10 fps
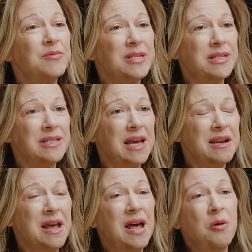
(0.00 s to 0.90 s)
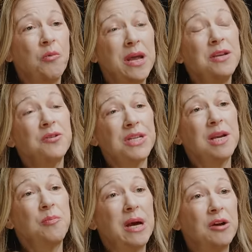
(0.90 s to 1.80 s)
which is that when you
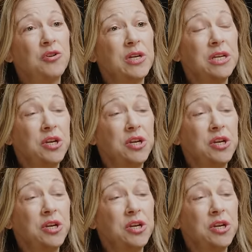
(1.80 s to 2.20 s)
set a boundary,